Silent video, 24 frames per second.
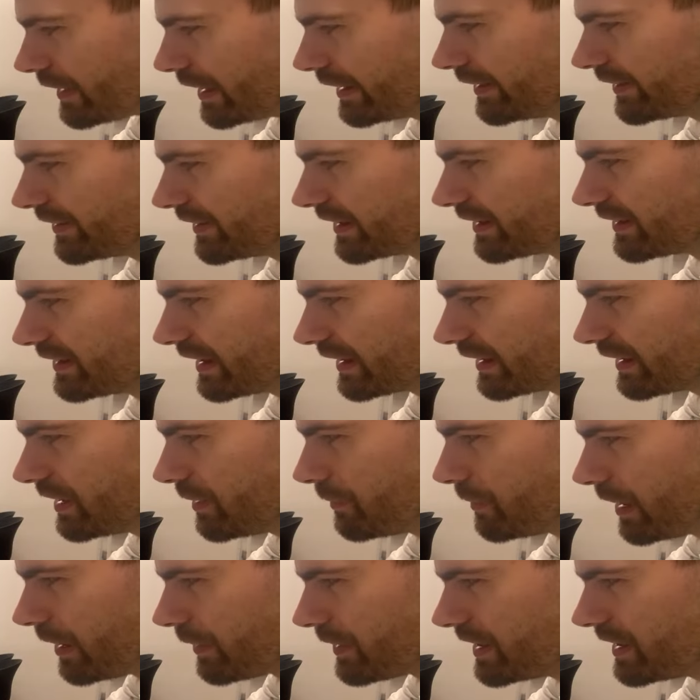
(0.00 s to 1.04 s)
is exactly
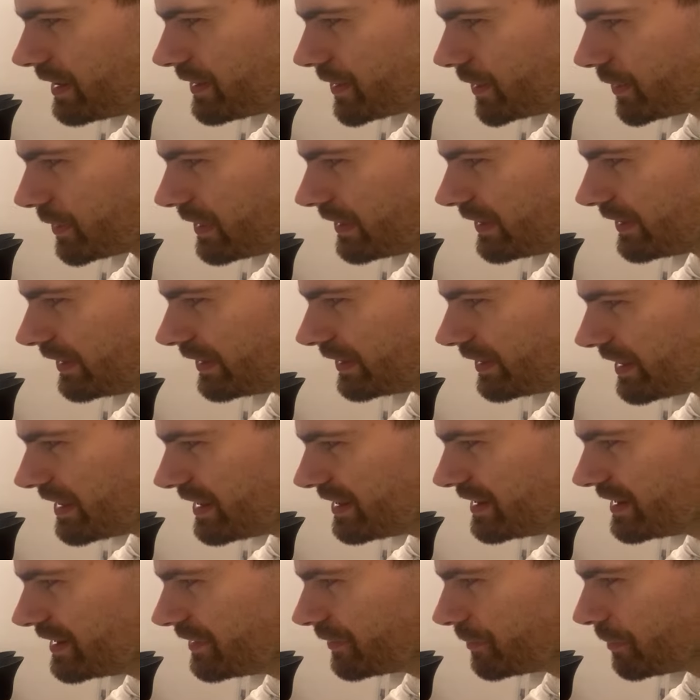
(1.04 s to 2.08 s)
about that. So this is
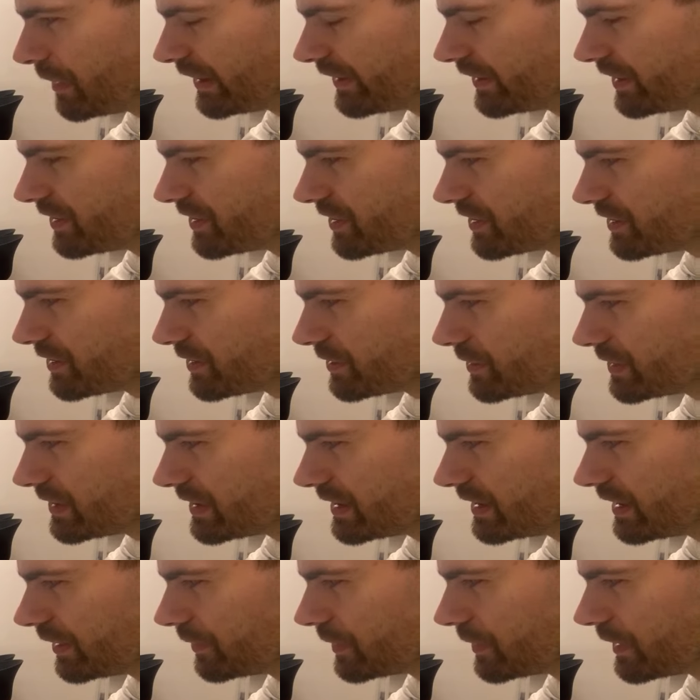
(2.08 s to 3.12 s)
received messages. You
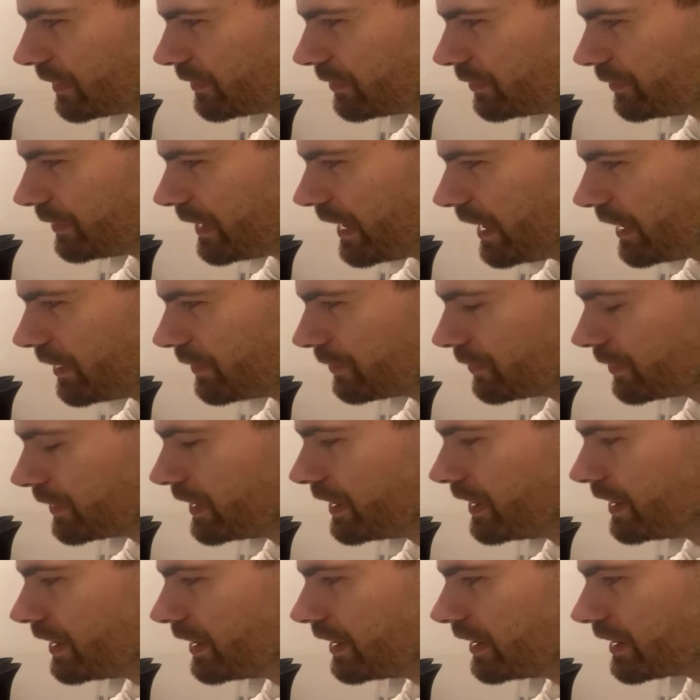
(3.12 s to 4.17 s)
see that we have 5
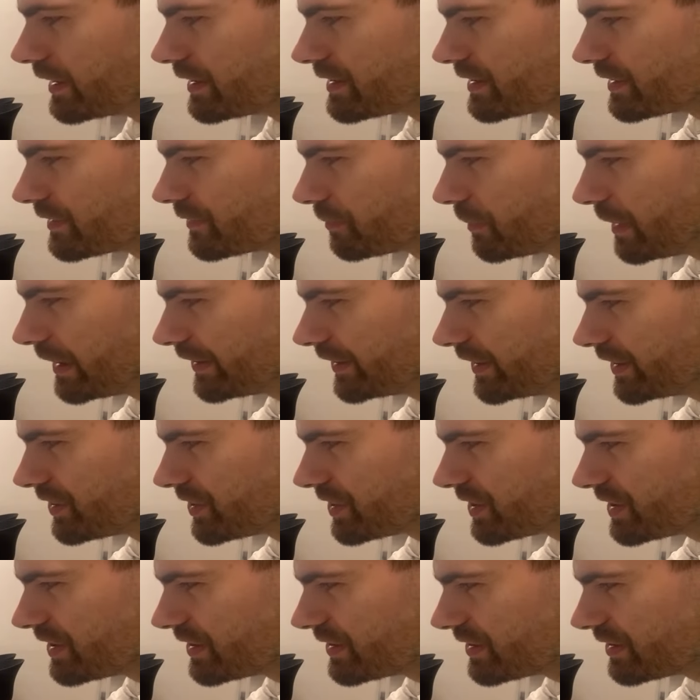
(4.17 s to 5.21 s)
received
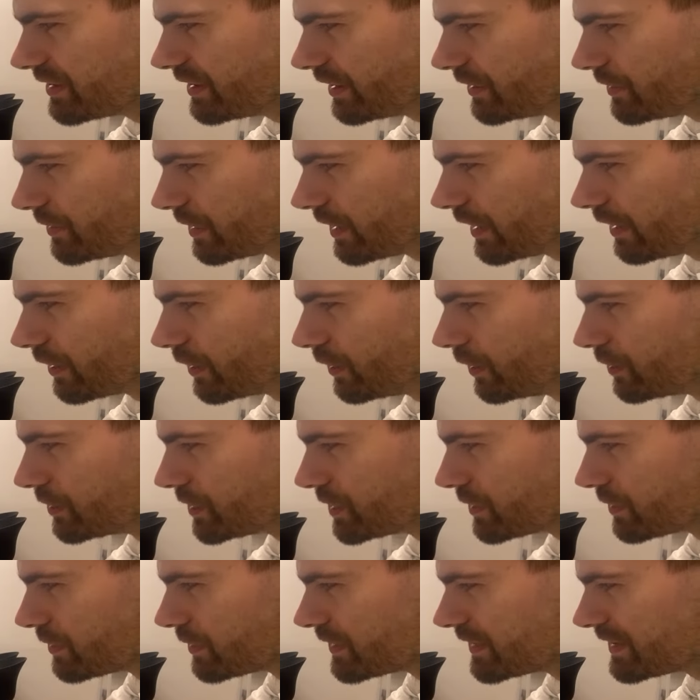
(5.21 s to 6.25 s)
messages. Then you can go
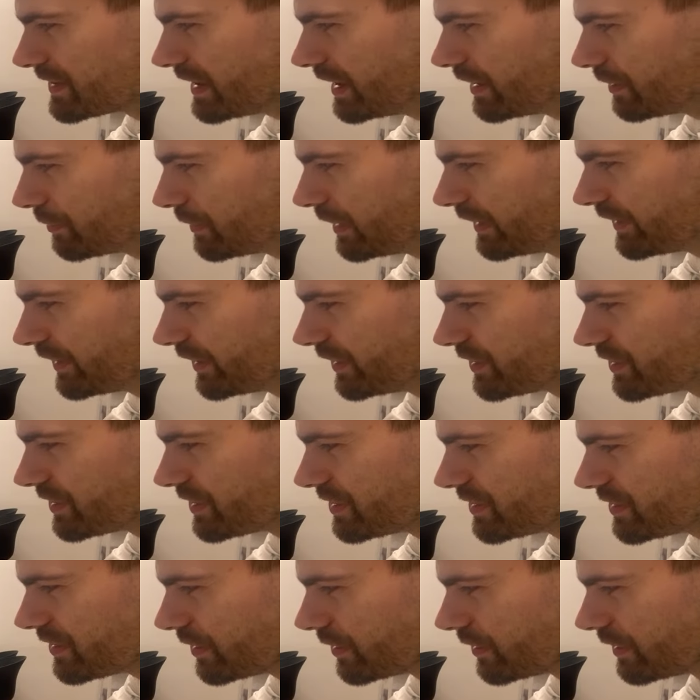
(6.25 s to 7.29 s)
to send
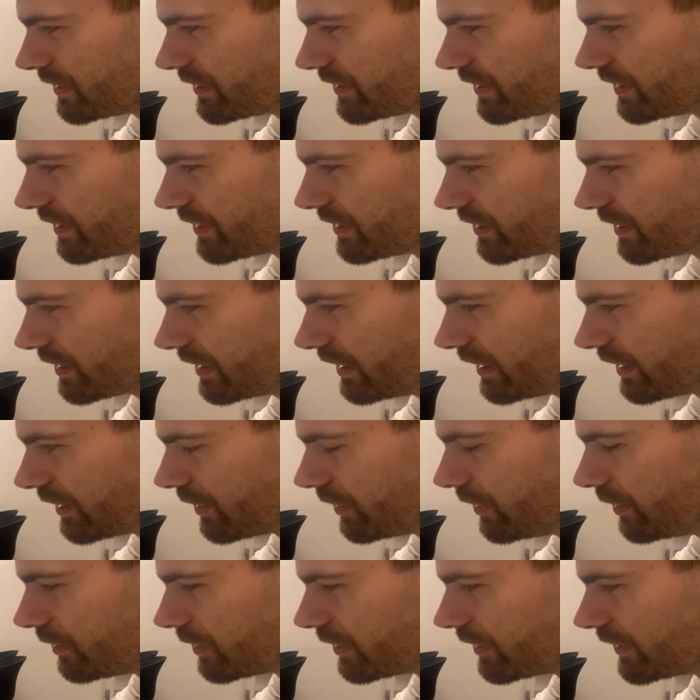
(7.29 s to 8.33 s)
messages. So this is like
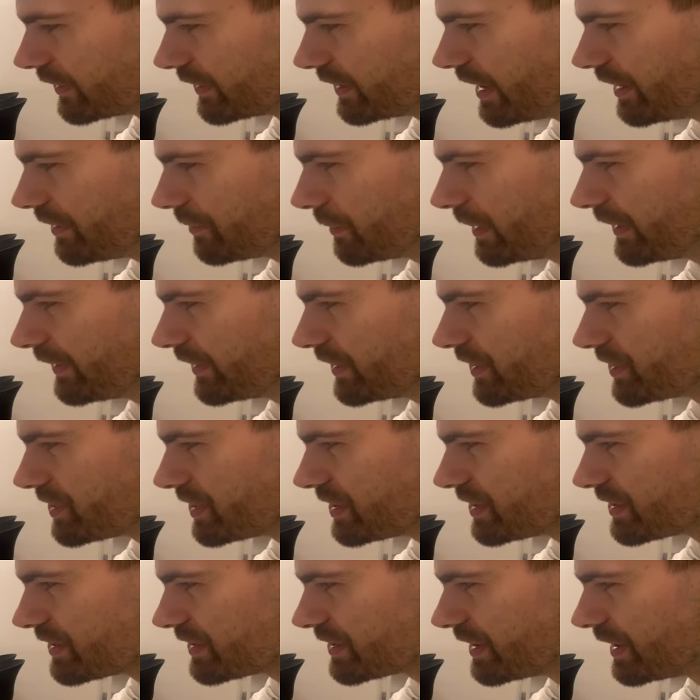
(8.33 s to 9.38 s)
all the send
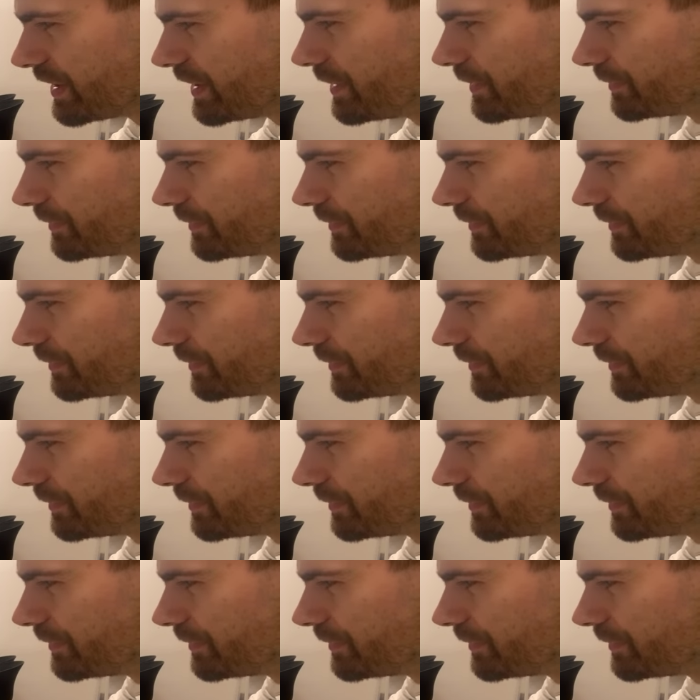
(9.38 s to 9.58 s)
messages,